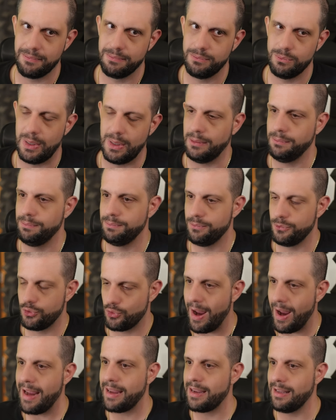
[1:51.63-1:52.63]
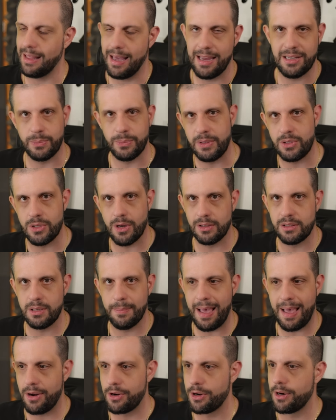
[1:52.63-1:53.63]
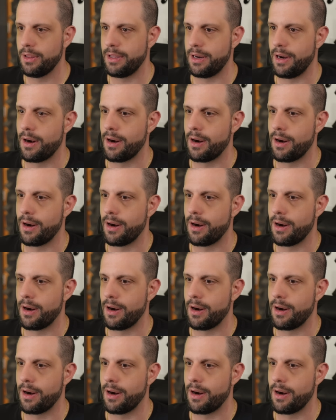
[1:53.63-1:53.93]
well, Dracula, as we talked about earlier.